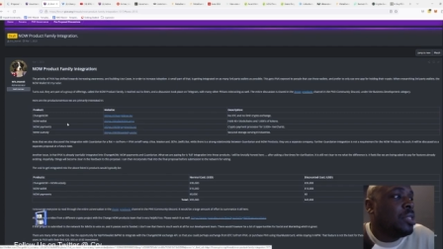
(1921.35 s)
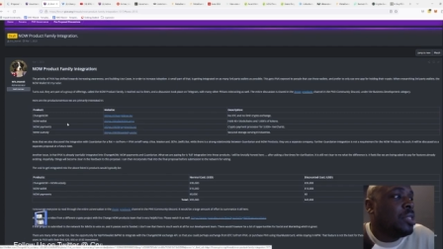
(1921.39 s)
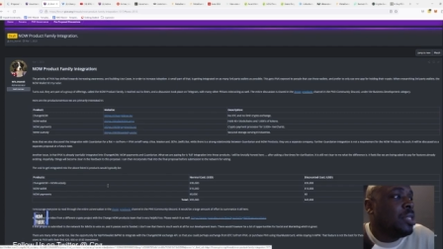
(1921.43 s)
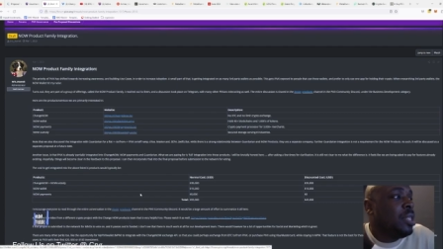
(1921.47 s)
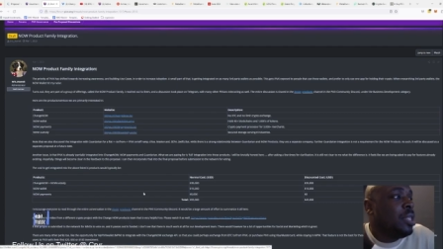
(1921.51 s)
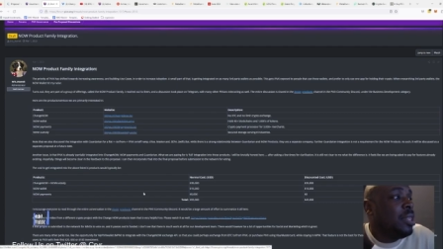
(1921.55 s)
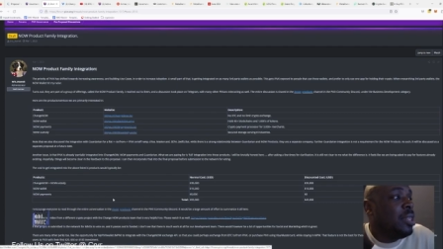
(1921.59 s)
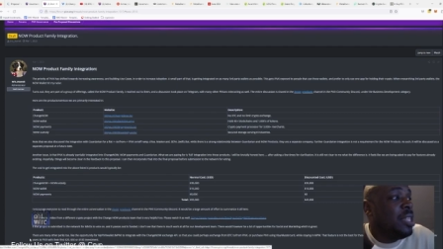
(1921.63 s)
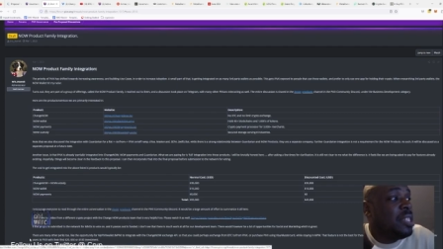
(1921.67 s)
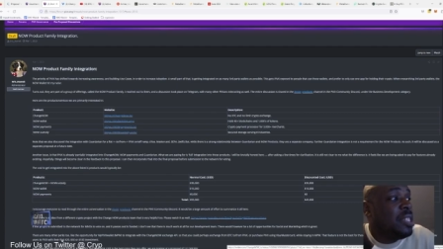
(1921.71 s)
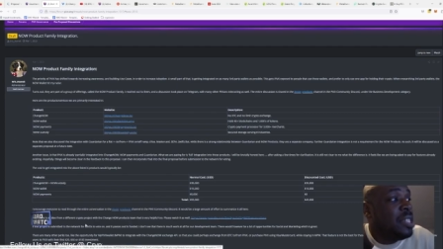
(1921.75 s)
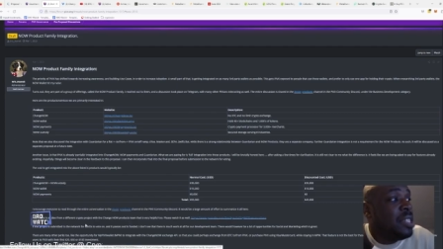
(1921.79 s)
To,
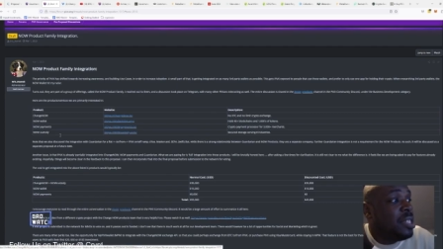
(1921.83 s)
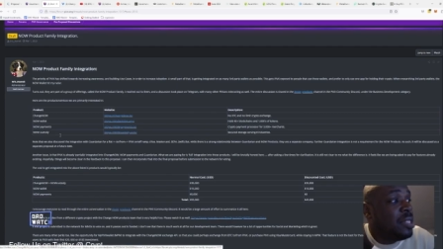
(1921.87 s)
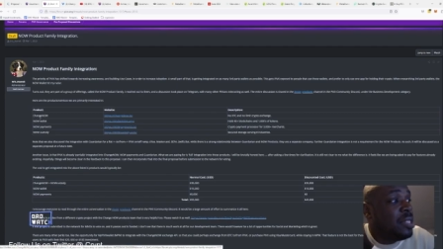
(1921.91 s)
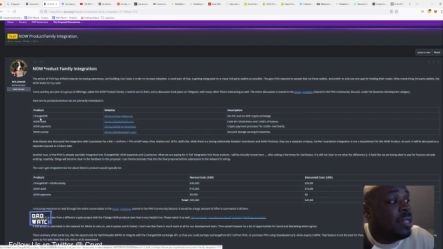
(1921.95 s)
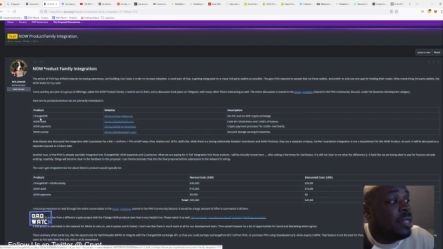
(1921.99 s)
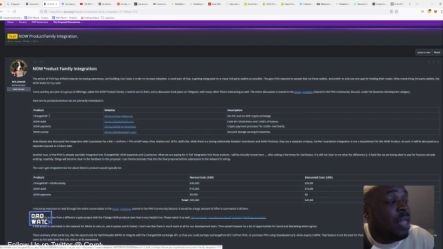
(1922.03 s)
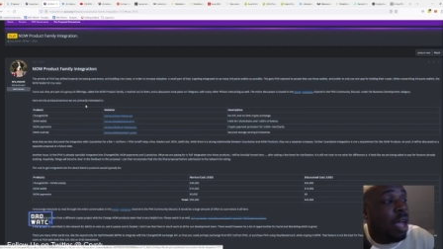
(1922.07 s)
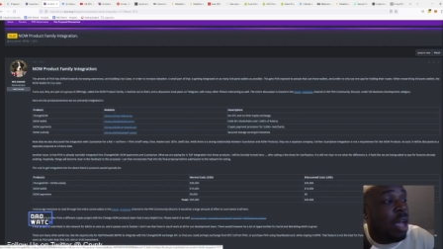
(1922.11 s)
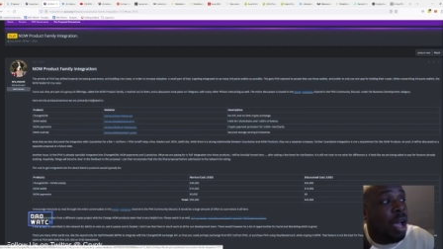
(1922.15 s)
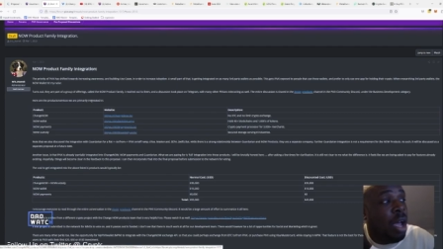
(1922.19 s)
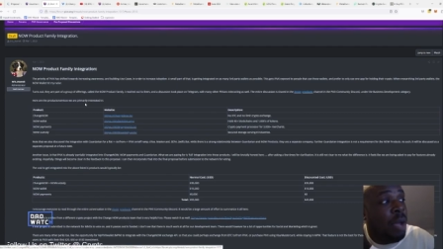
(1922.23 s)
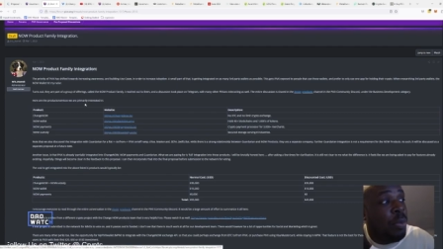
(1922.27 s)
this
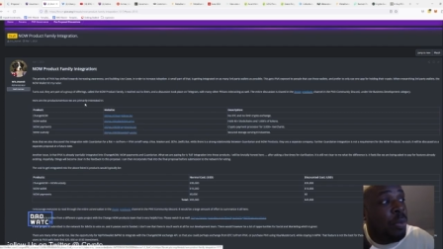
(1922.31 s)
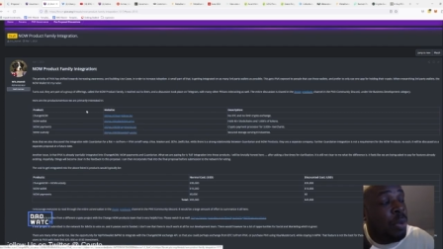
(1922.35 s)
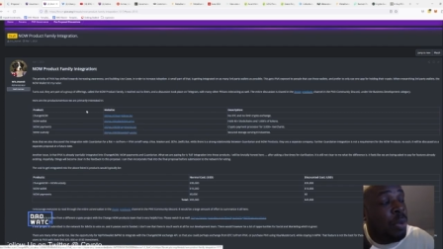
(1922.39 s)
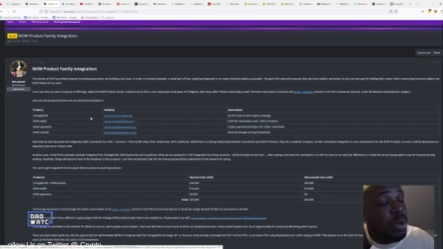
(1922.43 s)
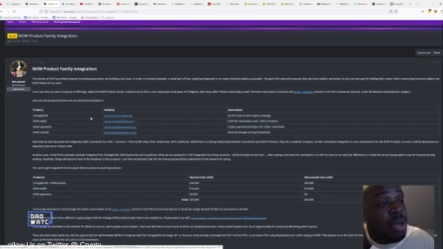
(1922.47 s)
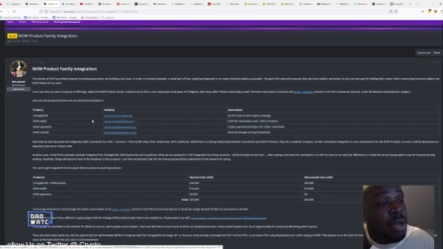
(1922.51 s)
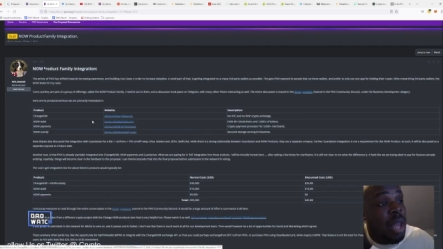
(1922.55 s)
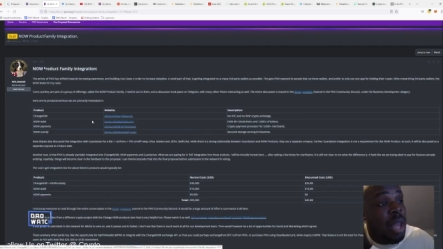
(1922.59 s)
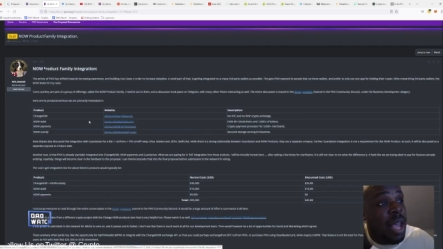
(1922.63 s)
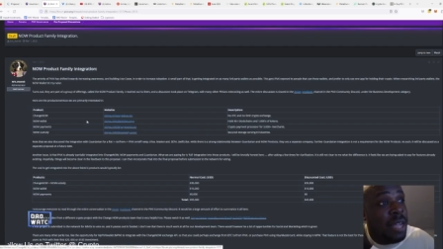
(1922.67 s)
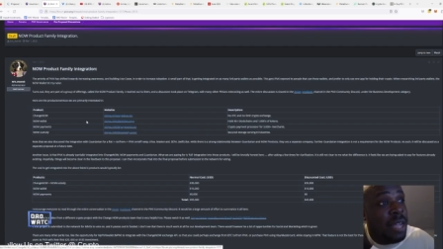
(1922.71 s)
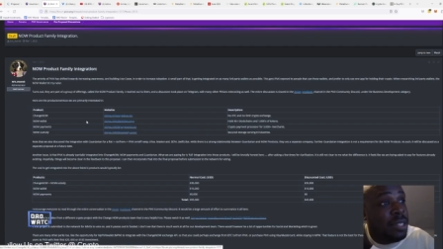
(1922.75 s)
is, I
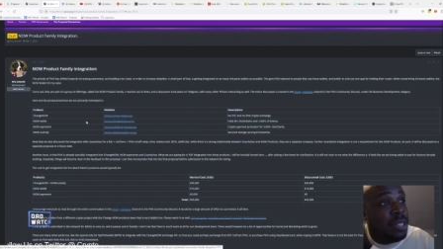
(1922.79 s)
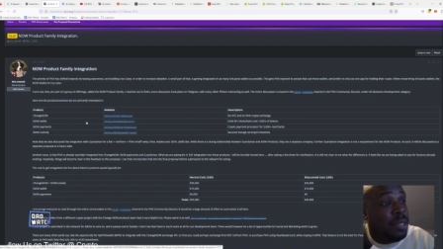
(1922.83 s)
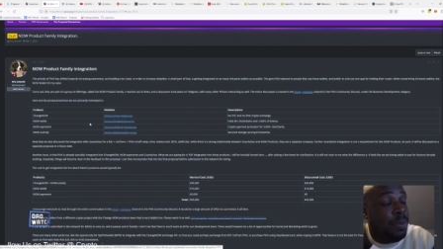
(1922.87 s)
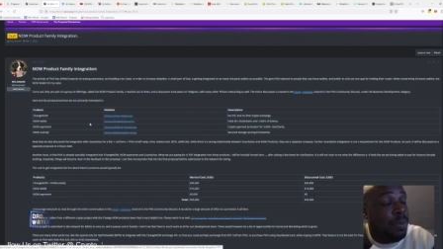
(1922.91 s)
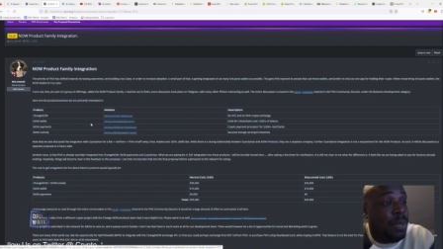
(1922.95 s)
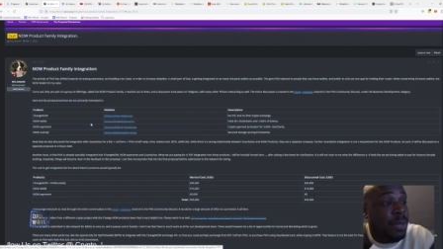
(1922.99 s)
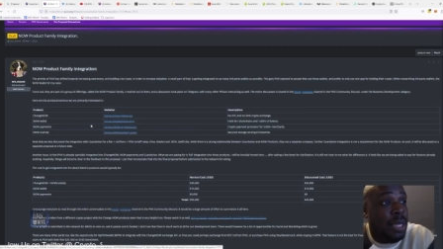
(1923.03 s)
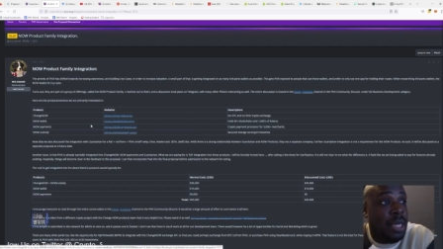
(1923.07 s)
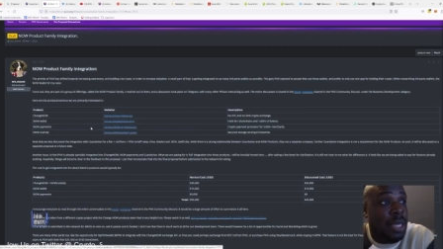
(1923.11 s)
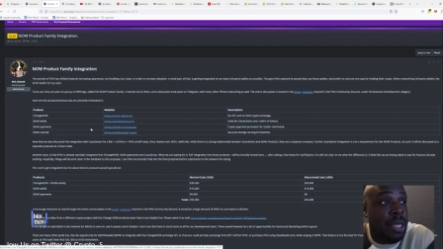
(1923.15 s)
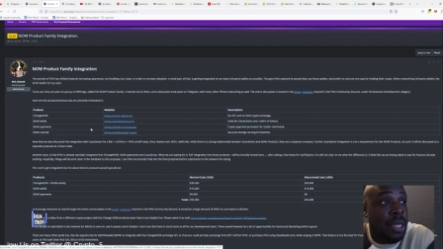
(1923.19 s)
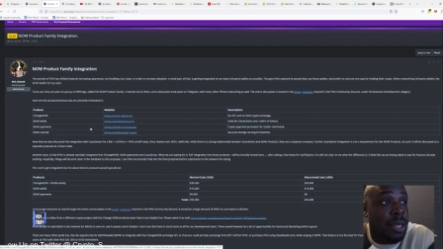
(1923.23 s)
would like to
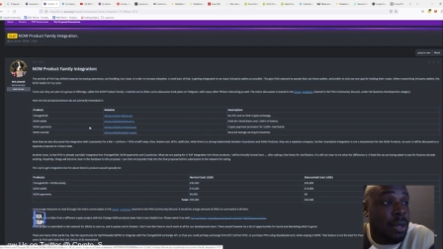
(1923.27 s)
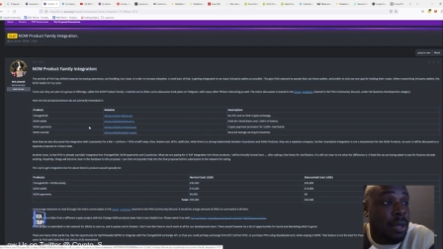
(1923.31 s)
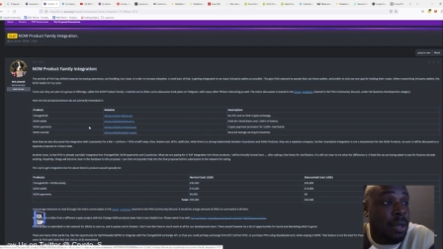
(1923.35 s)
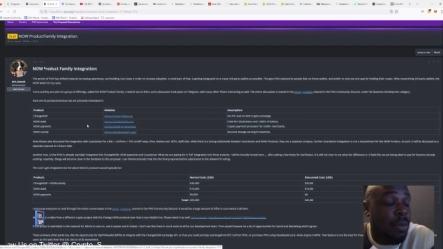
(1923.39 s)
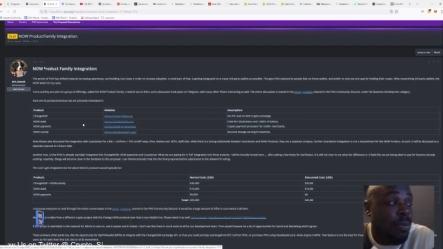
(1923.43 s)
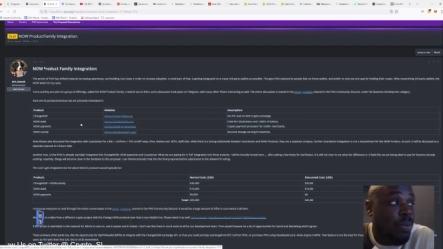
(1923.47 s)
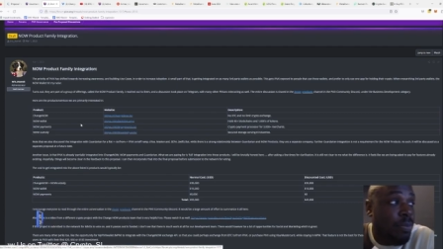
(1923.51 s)
be